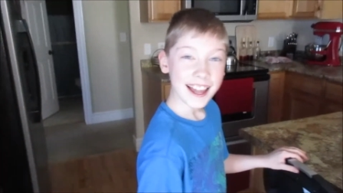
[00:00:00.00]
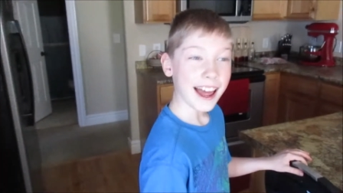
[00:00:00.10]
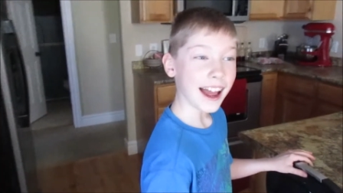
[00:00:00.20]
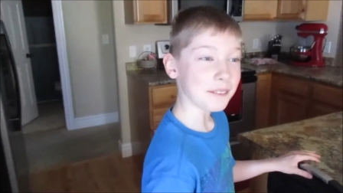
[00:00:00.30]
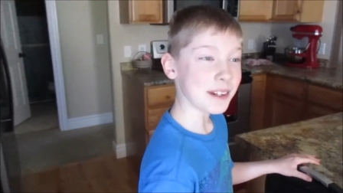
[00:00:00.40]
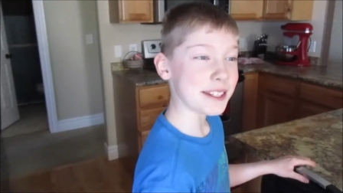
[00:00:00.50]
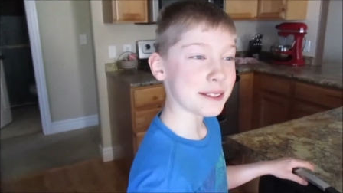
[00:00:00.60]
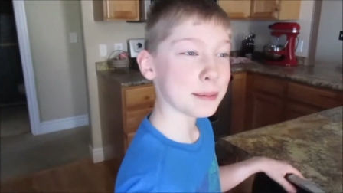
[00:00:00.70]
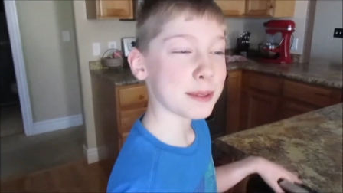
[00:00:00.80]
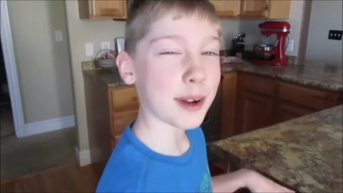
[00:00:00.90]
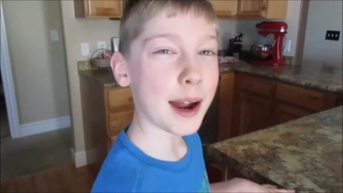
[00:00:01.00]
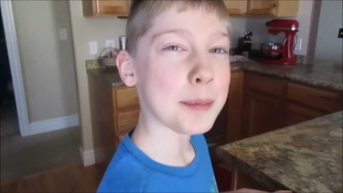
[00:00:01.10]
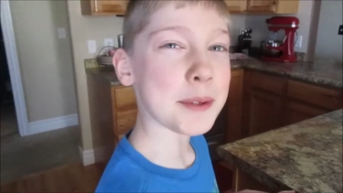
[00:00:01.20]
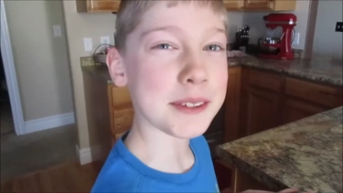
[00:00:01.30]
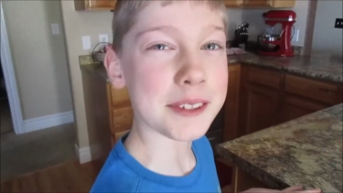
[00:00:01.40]
How many
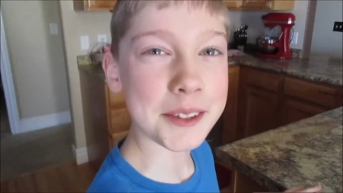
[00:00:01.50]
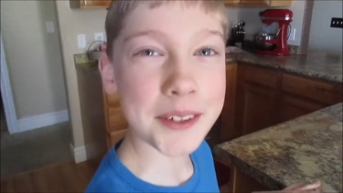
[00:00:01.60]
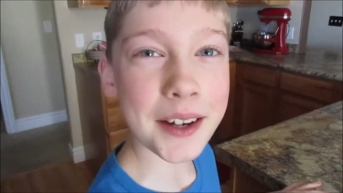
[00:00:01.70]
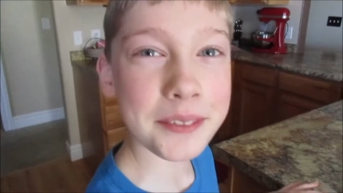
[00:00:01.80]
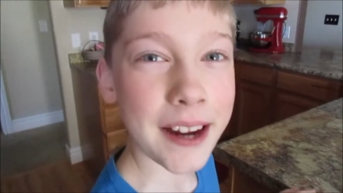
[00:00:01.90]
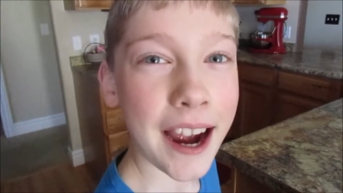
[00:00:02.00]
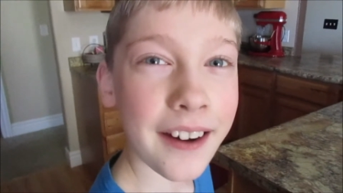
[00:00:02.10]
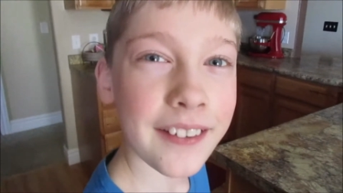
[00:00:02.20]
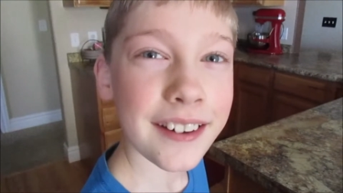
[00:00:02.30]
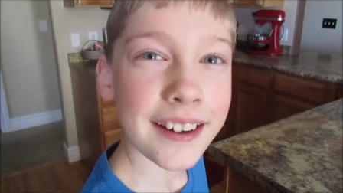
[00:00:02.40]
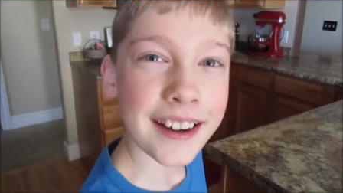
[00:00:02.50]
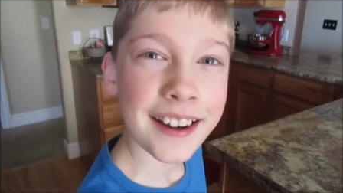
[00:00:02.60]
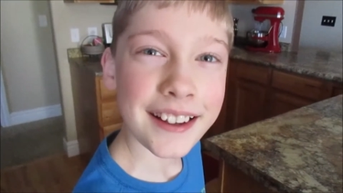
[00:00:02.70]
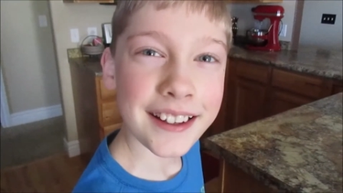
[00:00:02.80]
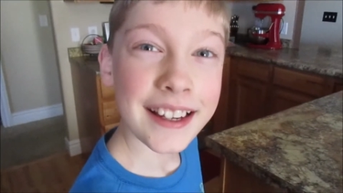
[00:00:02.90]
subscribers do you have now? 41.
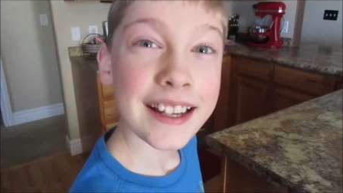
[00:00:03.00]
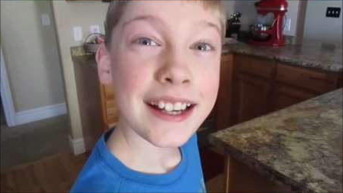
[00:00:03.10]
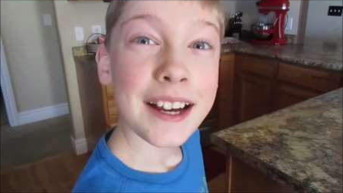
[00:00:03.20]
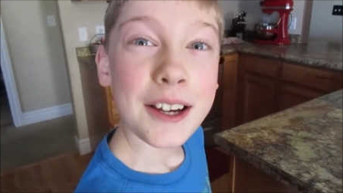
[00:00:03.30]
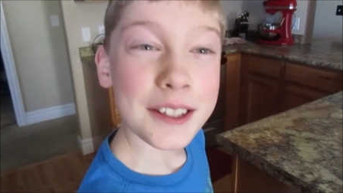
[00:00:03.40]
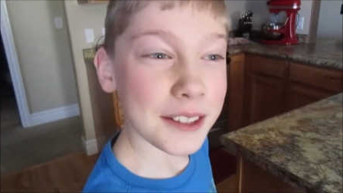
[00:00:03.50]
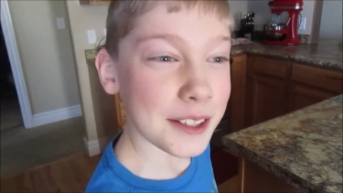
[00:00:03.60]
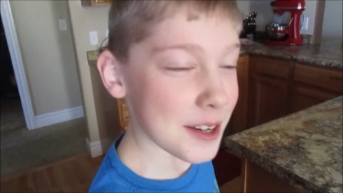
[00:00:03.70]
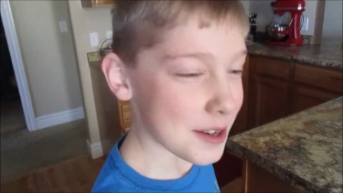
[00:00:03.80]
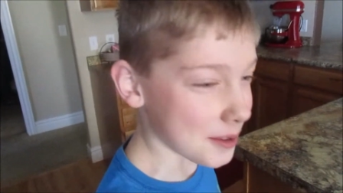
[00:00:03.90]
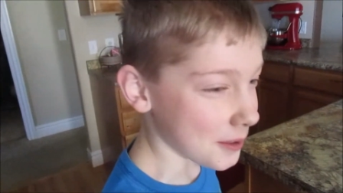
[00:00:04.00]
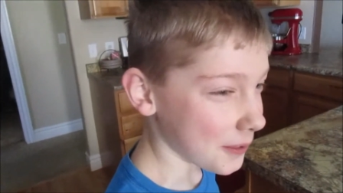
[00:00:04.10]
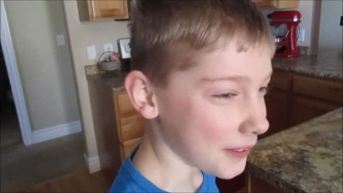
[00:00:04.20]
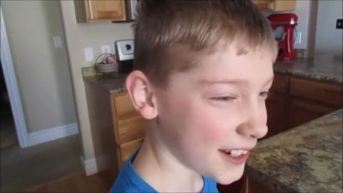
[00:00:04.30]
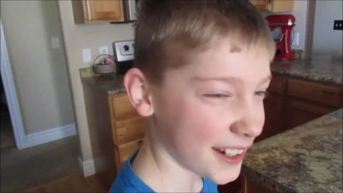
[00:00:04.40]

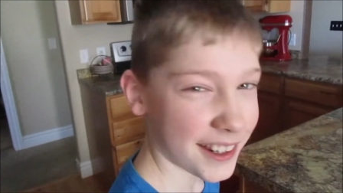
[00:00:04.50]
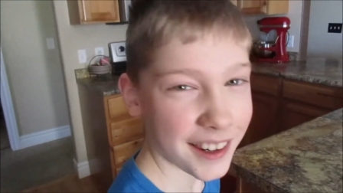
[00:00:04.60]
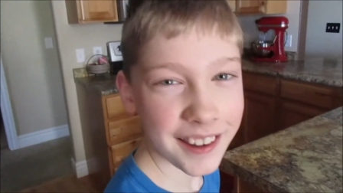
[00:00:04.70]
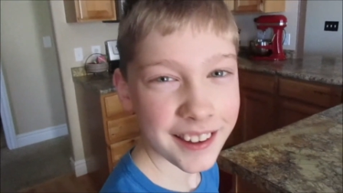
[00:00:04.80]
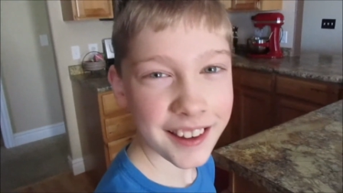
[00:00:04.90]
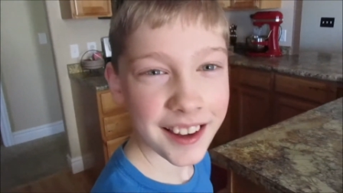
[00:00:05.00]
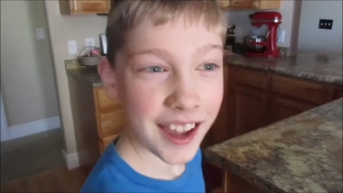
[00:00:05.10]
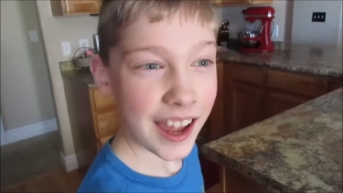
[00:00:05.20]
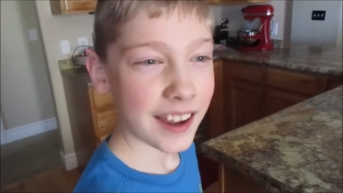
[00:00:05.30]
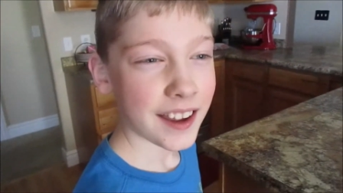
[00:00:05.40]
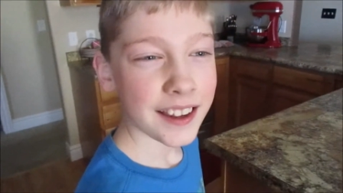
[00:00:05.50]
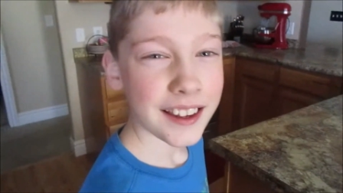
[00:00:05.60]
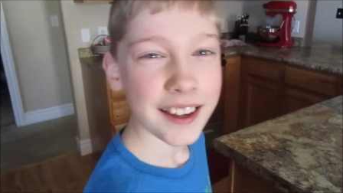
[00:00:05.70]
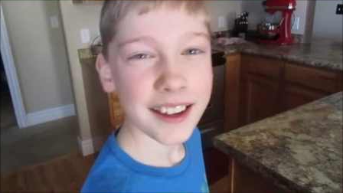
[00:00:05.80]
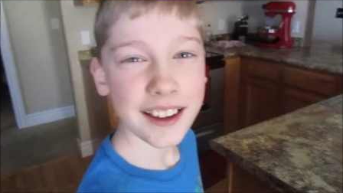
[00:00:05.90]
Dude. Well,
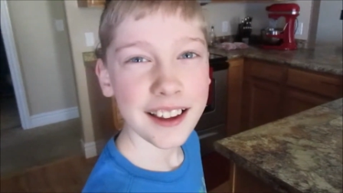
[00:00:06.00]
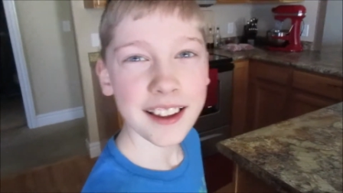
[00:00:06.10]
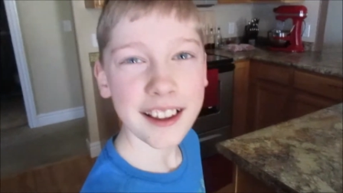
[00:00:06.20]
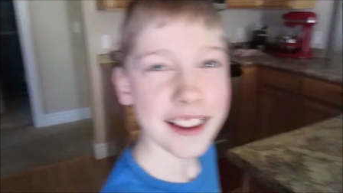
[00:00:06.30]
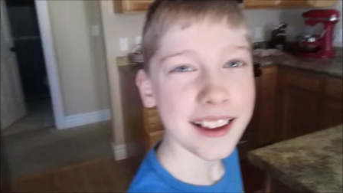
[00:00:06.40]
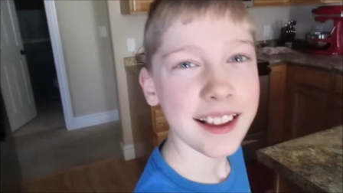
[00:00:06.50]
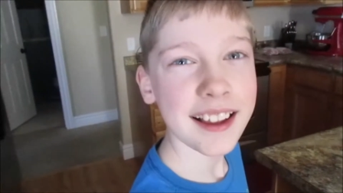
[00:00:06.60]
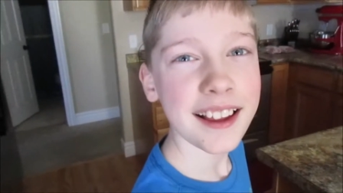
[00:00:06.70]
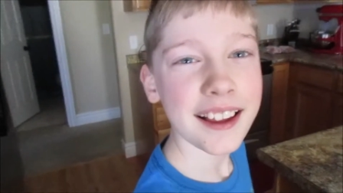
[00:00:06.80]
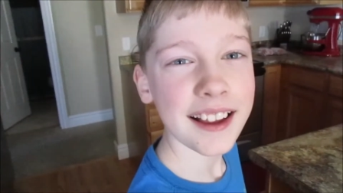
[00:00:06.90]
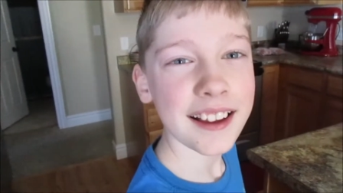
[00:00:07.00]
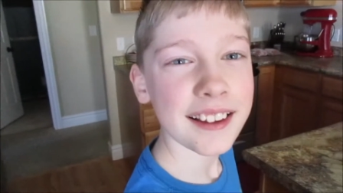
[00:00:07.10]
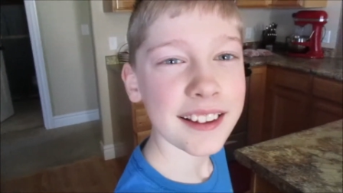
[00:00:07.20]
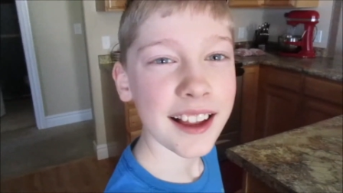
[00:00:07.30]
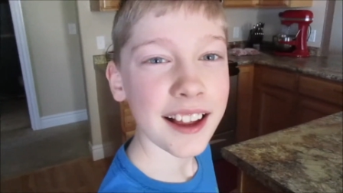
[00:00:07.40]
I'm not doing this for the subscribers.
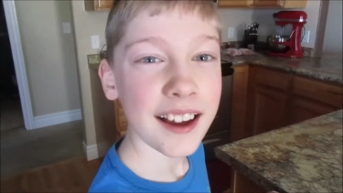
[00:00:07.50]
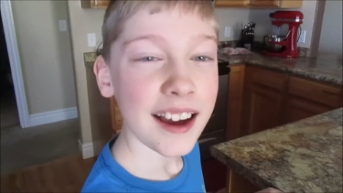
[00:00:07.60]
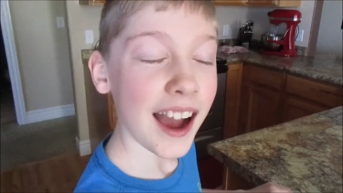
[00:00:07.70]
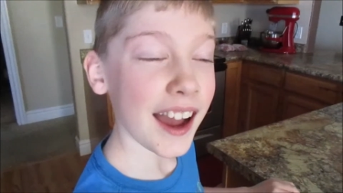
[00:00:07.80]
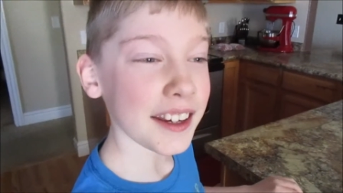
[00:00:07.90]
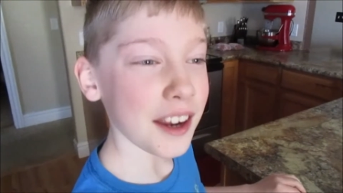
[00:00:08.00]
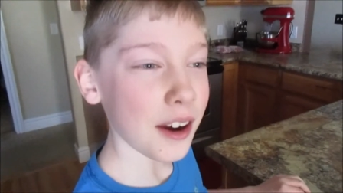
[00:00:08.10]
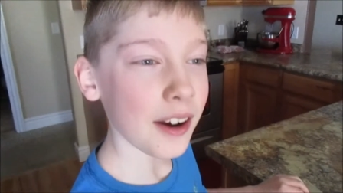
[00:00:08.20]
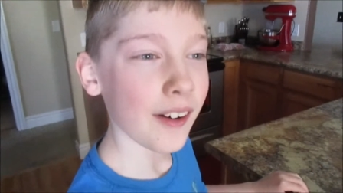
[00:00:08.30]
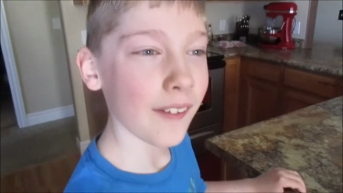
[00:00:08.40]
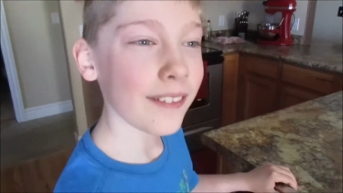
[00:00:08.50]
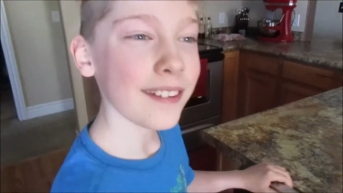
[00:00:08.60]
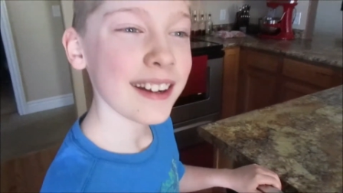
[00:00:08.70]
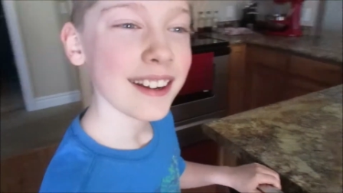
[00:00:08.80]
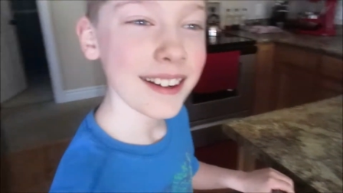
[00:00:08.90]
I know.
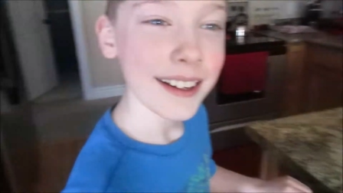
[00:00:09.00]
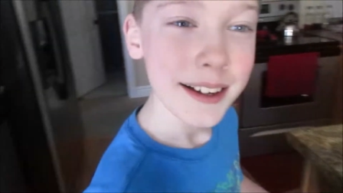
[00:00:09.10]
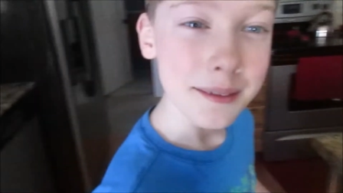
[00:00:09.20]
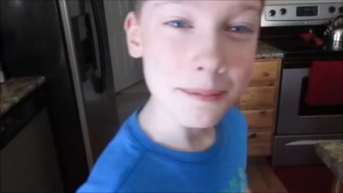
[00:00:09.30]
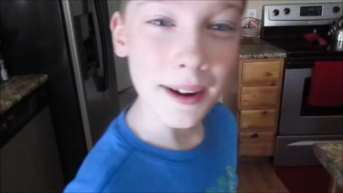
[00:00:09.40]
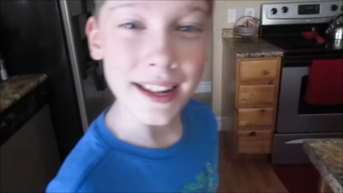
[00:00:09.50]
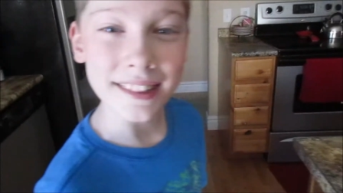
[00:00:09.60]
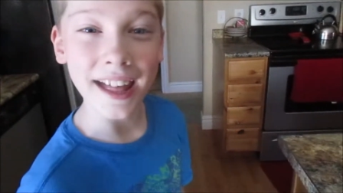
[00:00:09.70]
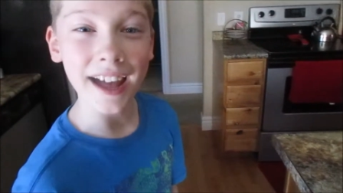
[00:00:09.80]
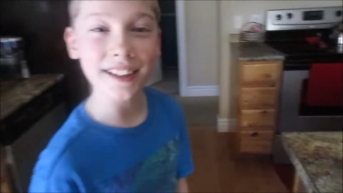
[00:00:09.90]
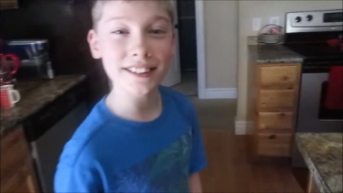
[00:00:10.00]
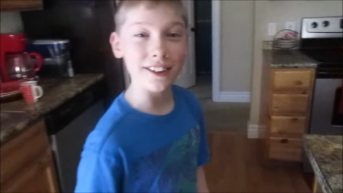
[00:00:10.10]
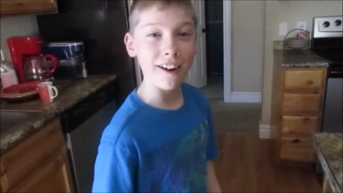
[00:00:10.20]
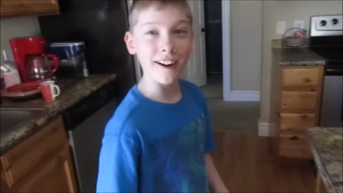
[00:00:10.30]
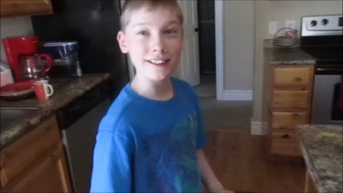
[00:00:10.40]
But
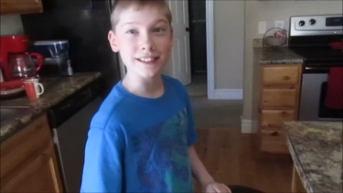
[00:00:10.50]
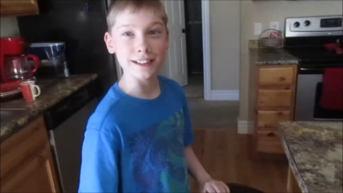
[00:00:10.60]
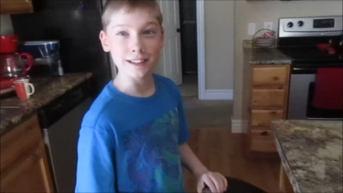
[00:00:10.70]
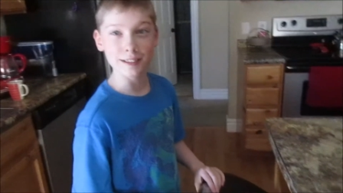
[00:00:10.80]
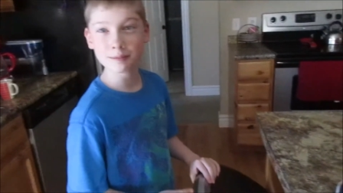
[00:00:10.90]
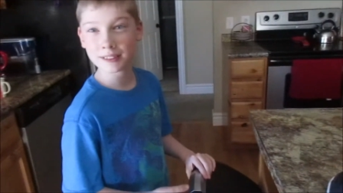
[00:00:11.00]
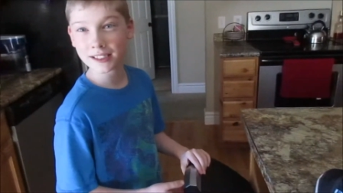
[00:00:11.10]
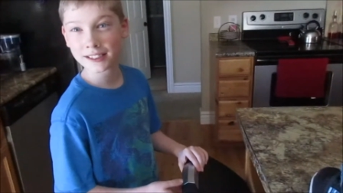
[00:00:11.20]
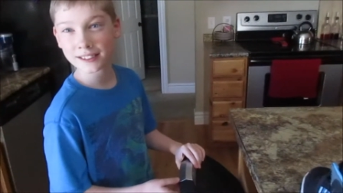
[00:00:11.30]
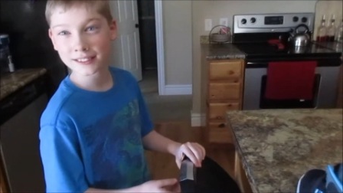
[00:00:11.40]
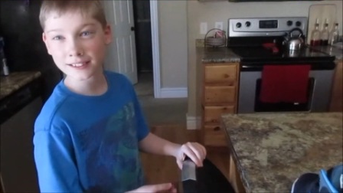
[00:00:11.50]
that's awesome. It